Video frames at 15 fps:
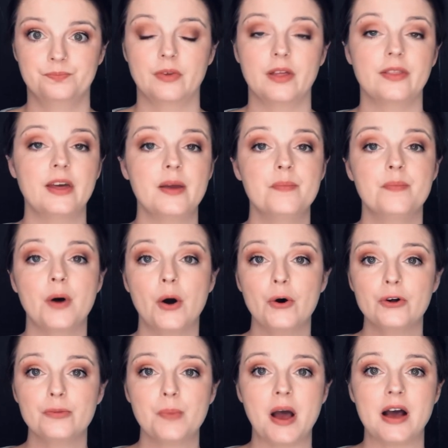They
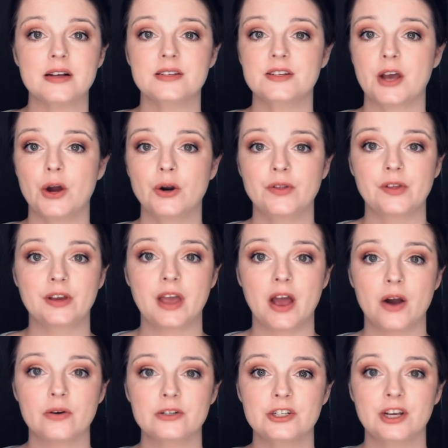both passed out on the
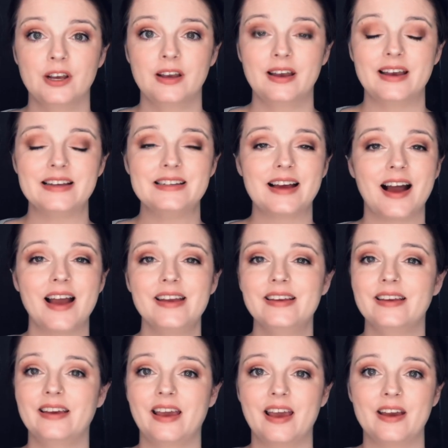couch, and I
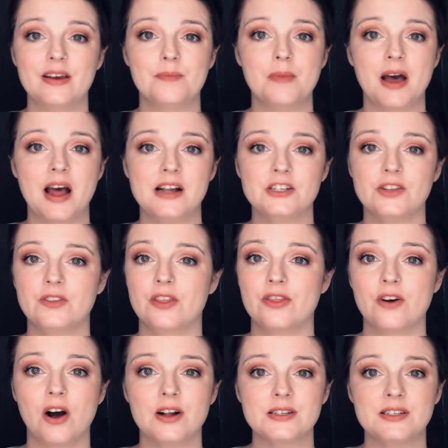can't imagine the
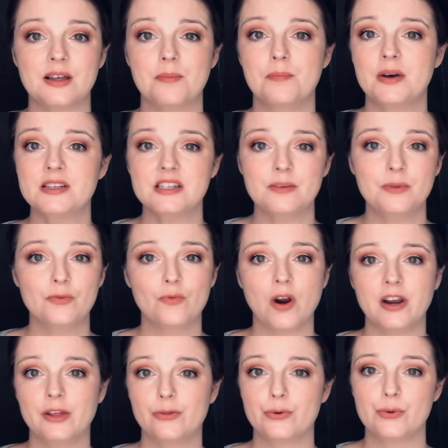thoughts that must have been
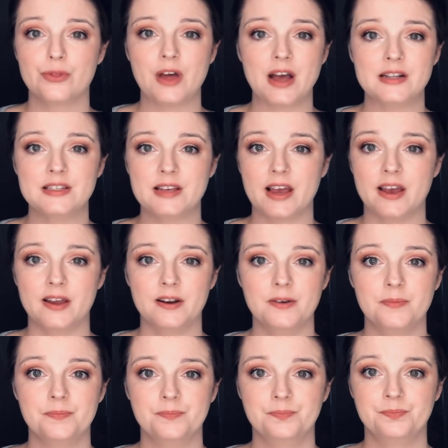running through Thad's head.
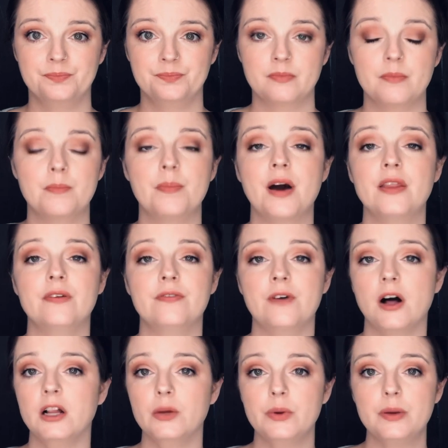By the
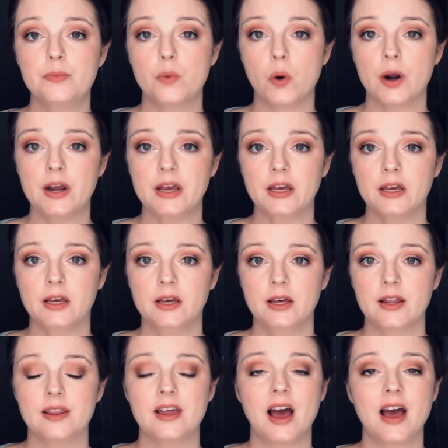following morning,
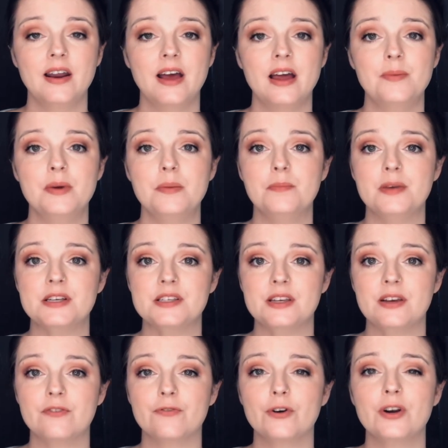Thad had been
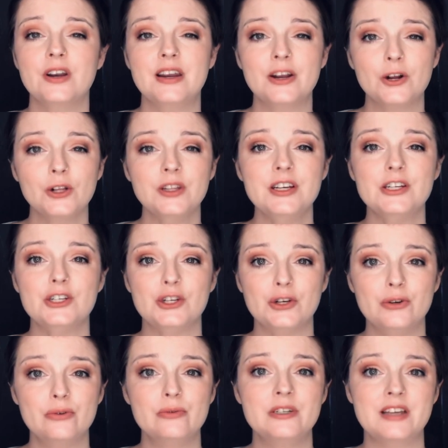missing for nearly
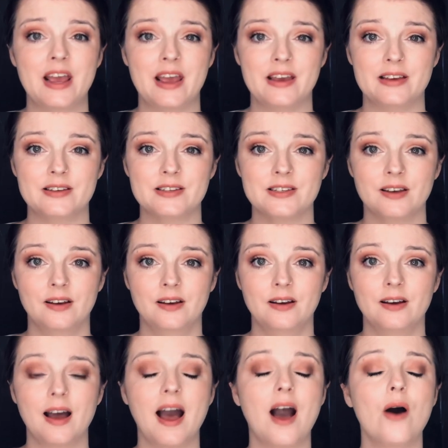two days,
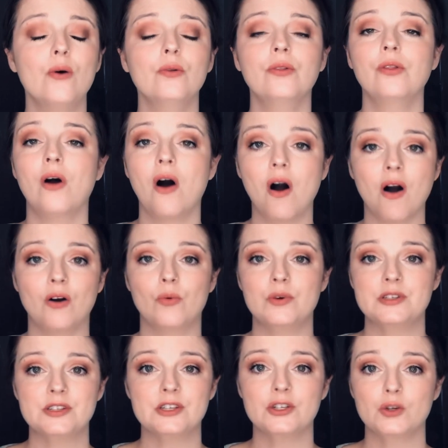how long
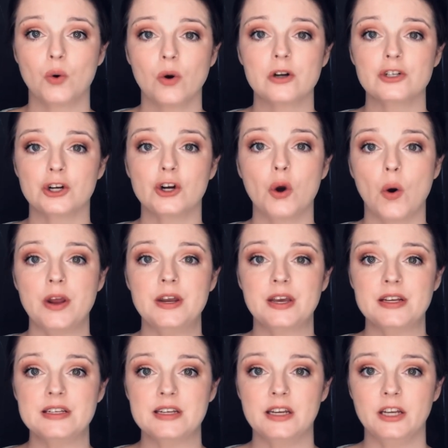was this torture going to
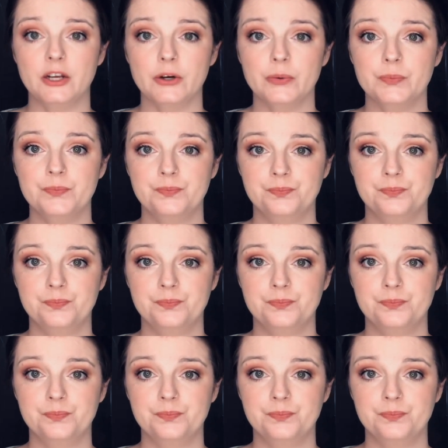continue?